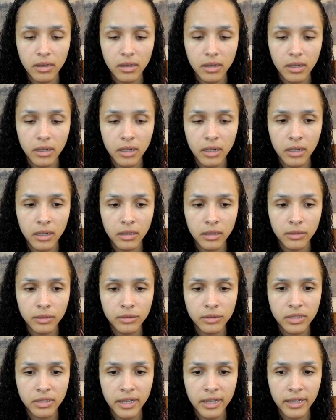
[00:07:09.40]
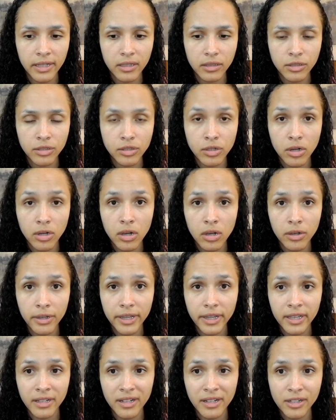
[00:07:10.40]
uh, who's like strong
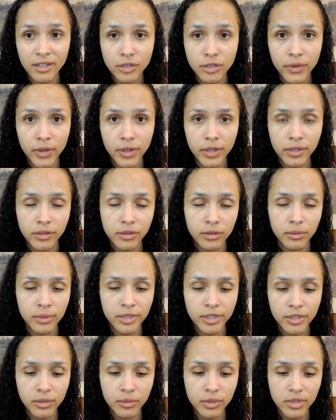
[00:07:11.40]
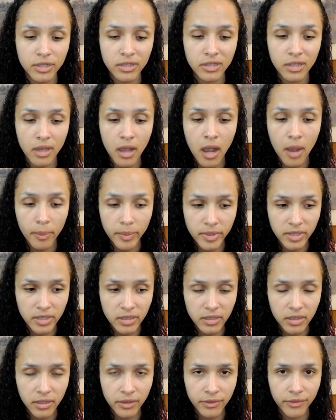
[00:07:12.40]
and introverted intuition, which is the
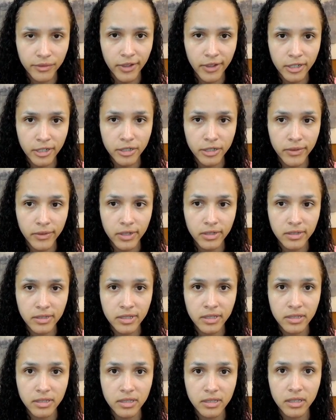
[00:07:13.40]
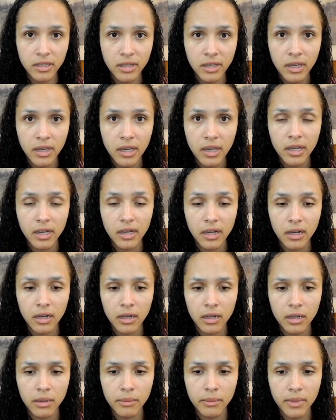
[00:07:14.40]
opposite of extroverted sensing.
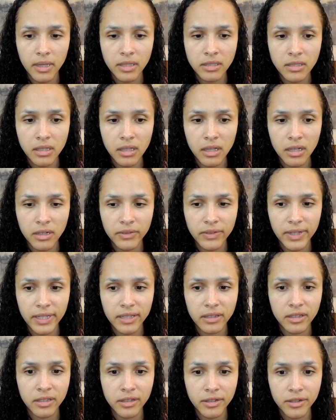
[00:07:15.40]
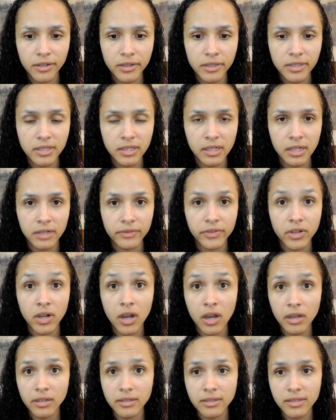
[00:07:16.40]
Um, it's a lot of like theories, a lot of
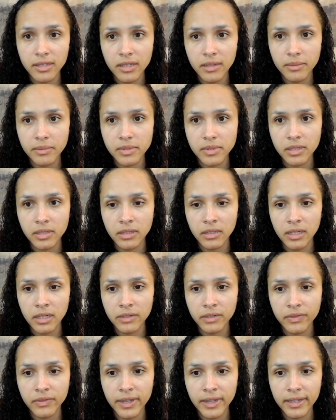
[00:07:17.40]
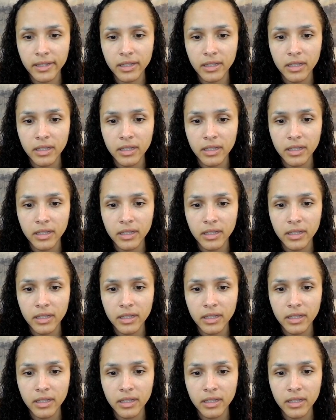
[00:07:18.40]
concepts, a lot of like,